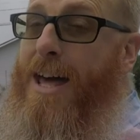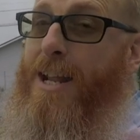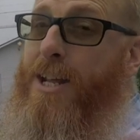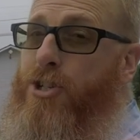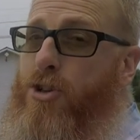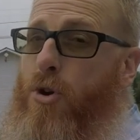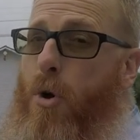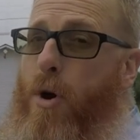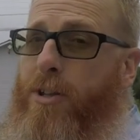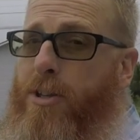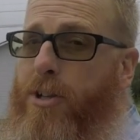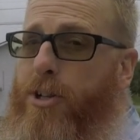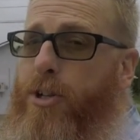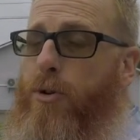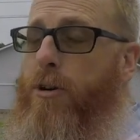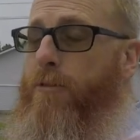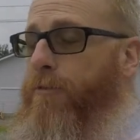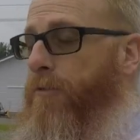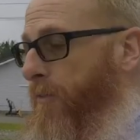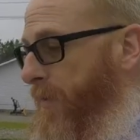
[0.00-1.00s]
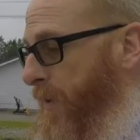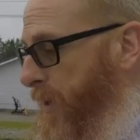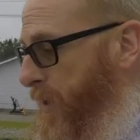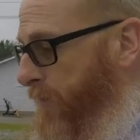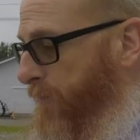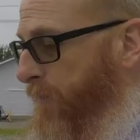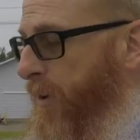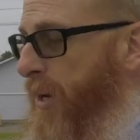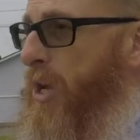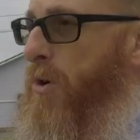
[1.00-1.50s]
is going to do it for
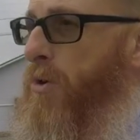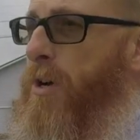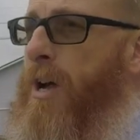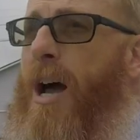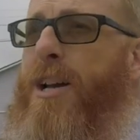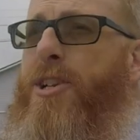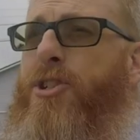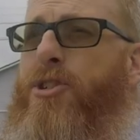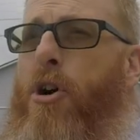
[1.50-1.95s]
this video, guys.